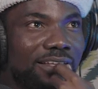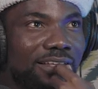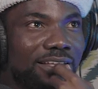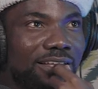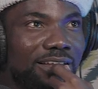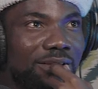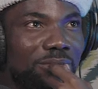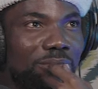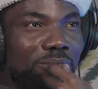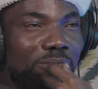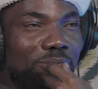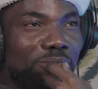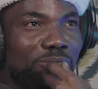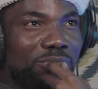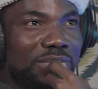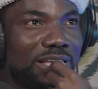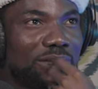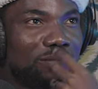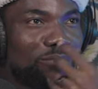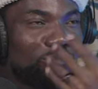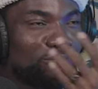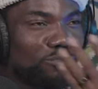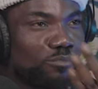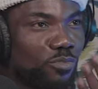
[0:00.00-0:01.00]
Yem
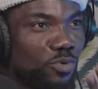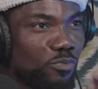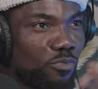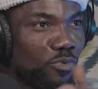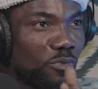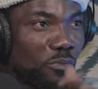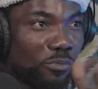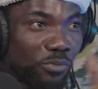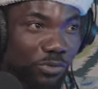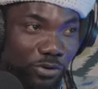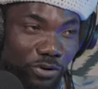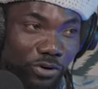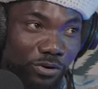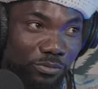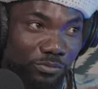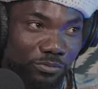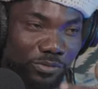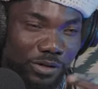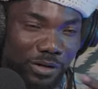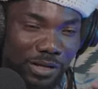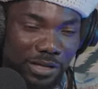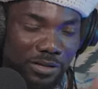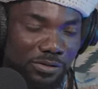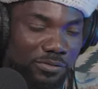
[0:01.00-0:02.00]
bubum. No,
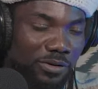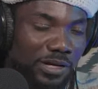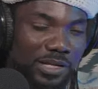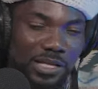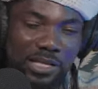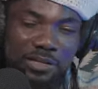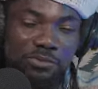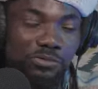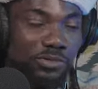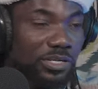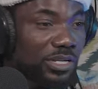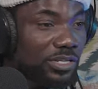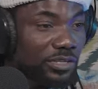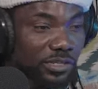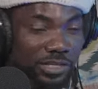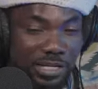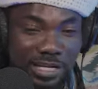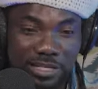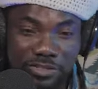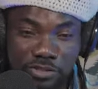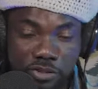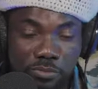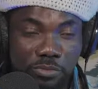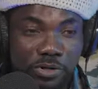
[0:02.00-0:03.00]

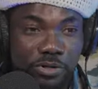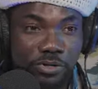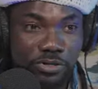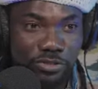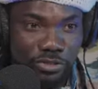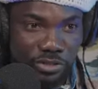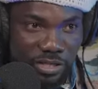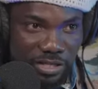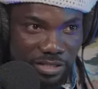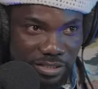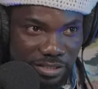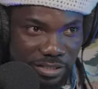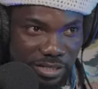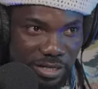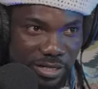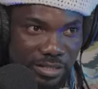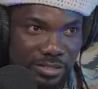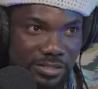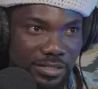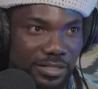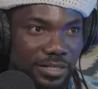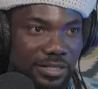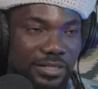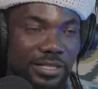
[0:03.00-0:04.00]
there's so many ways you can say
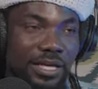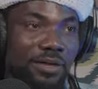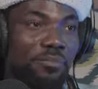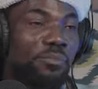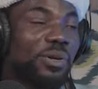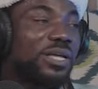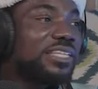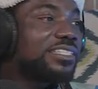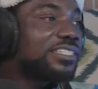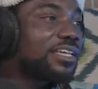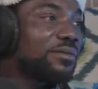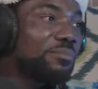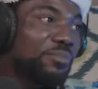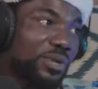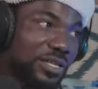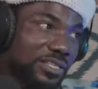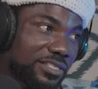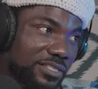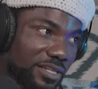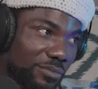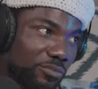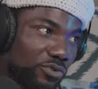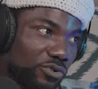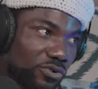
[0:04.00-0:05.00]
it. Yem pensem
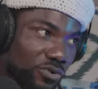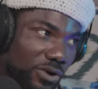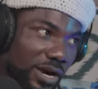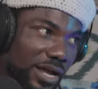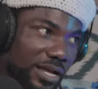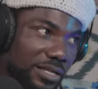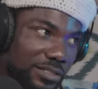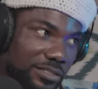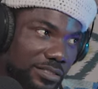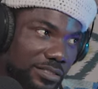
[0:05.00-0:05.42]
pensemu cry.